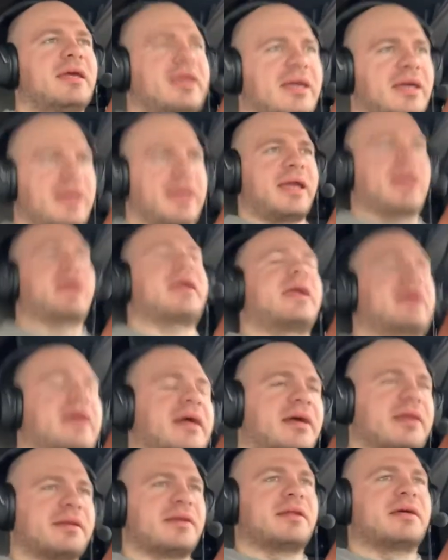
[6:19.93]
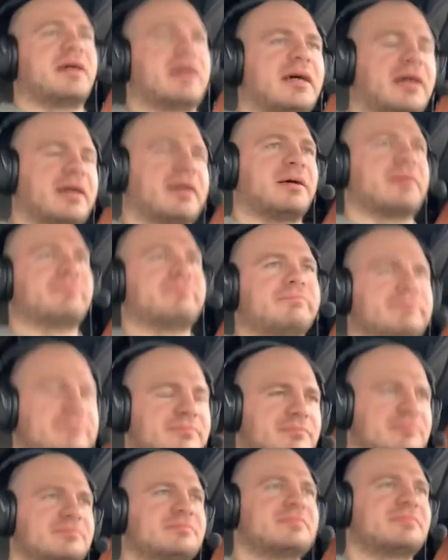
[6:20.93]
And
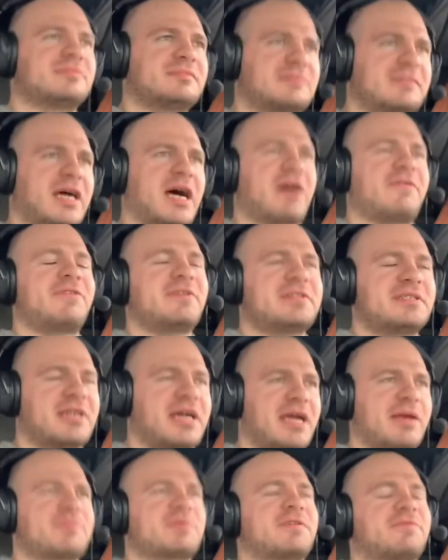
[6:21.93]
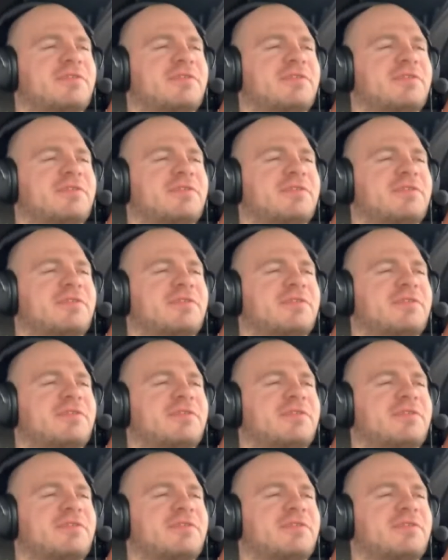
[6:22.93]
oftentimes,